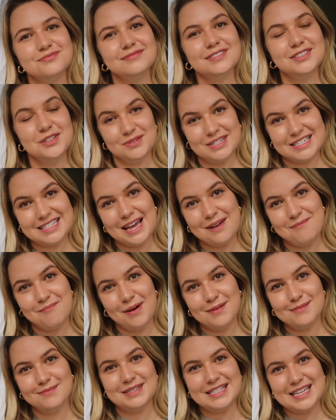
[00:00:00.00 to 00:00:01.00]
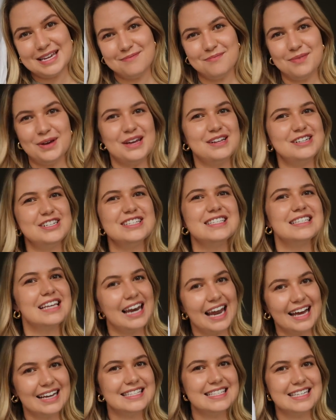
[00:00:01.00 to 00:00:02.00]
don't want to say mumsy but just
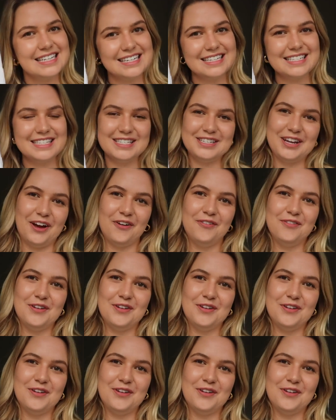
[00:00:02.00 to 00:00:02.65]
classic stuff